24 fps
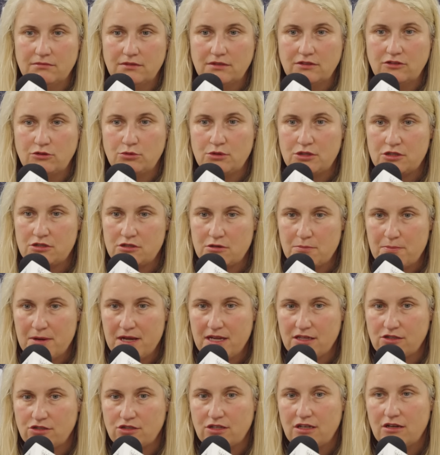and switch the
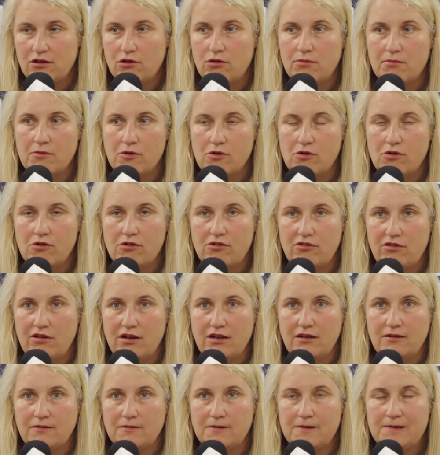pitch a little more
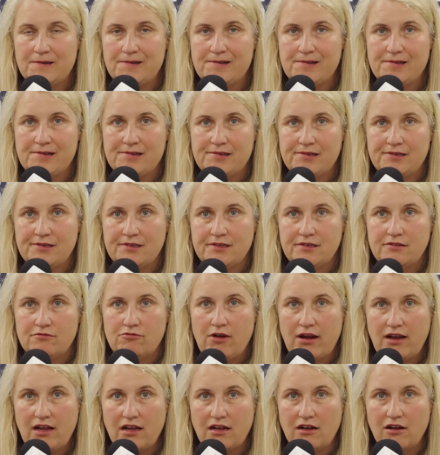and
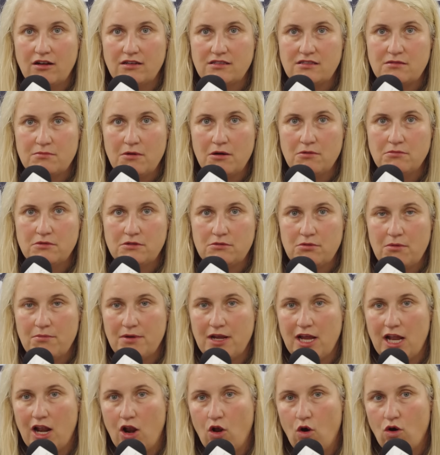recognise the moments when we
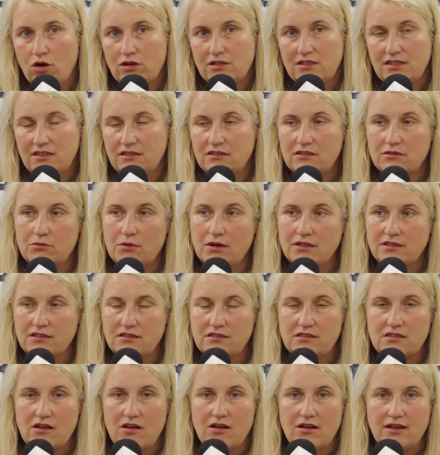get locked into one
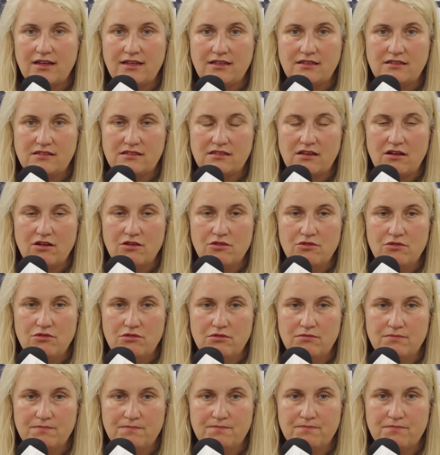side.
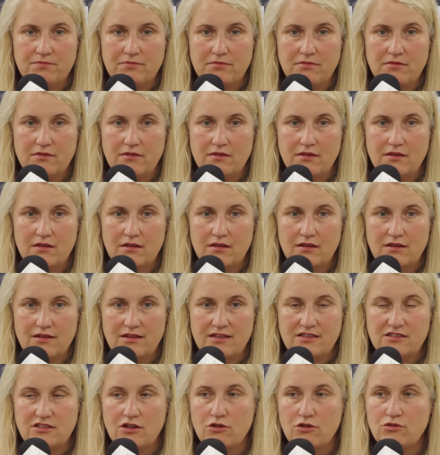So
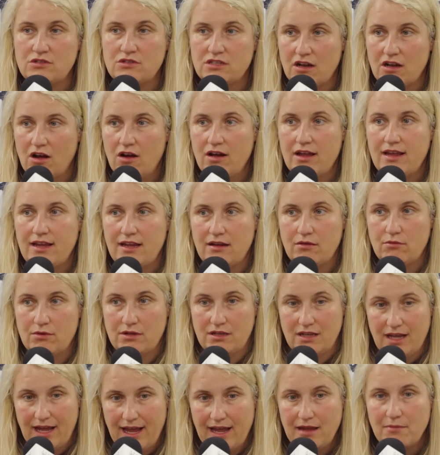there's no denying when
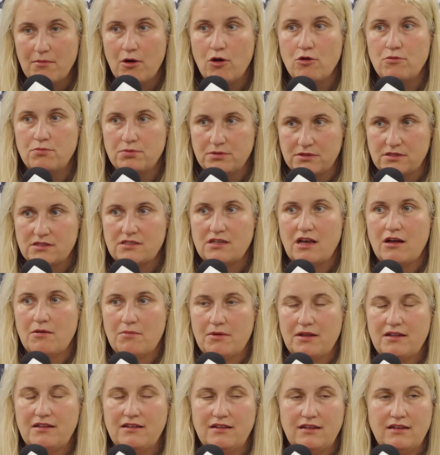the game opens up,
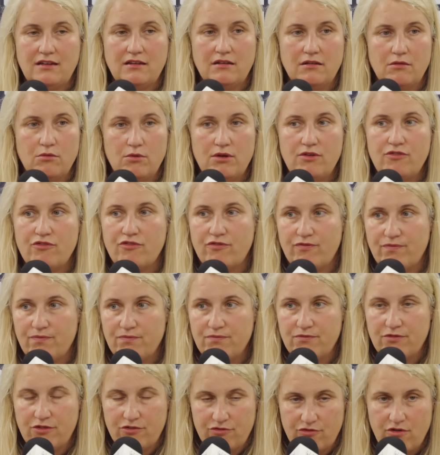I think we
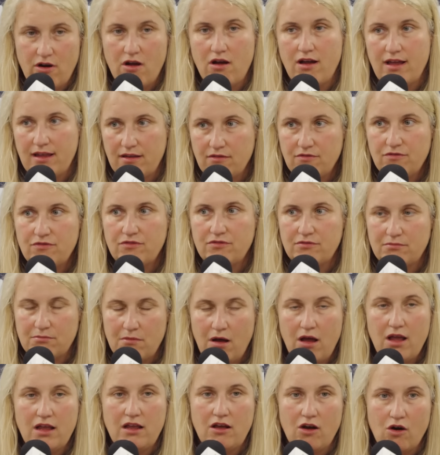thrive.
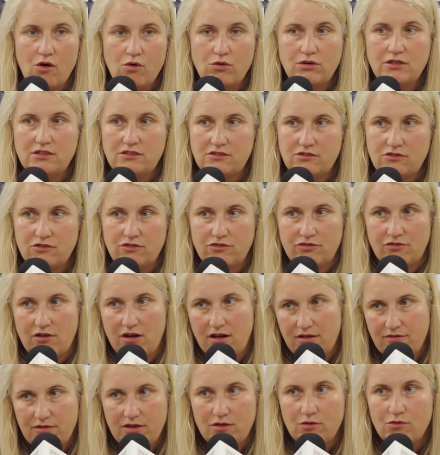My goal is to
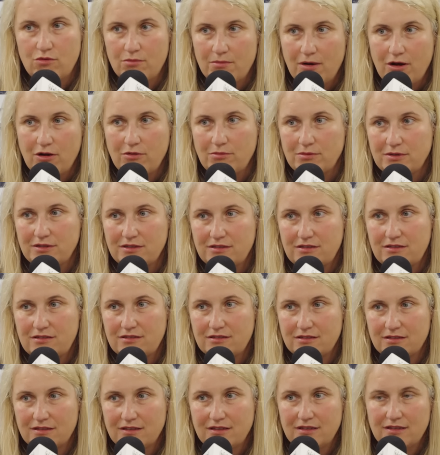thrive in all moments.